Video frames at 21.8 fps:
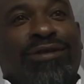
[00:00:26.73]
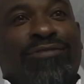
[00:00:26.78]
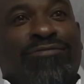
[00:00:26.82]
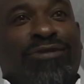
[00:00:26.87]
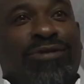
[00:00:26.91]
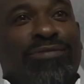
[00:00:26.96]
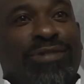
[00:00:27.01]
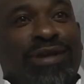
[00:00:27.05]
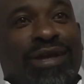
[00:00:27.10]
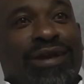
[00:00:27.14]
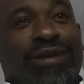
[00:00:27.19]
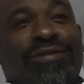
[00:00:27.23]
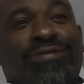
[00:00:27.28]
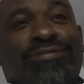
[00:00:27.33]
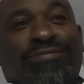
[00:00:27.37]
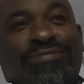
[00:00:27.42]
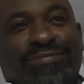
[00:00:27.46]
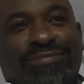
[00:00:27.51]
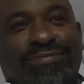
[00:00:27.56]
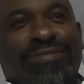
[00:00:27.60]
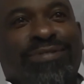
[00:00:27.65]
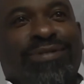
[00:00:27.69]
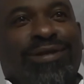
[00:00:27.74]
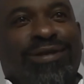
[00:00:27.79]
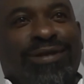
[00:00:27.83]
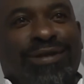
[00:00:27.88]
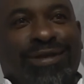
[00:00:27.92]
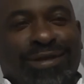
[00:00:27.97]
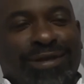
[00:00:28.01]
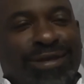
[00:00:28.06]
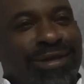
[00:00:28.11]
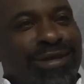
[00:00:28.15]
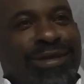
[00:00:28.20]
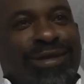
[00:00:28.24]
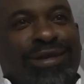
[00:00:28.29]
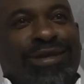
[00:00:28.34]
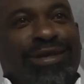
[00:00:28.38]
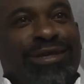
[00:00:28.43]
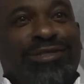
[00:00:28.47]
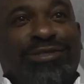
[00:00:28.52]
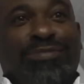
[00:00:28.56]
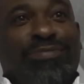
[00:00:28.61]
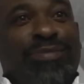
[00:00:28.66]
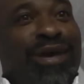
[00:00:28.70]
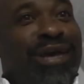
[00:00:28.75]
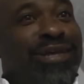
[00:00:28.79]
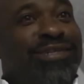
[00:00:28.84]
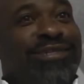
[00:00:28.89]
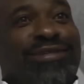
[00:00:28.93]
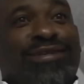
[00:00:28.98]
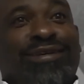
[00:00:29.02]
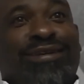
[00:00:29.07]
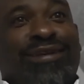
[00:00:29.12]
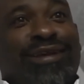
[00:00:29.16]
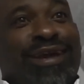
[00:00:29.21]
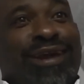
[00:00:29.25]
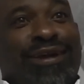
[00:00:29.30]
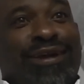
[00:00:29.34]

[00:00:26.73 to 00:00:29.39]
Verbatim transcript: from there, it's magic in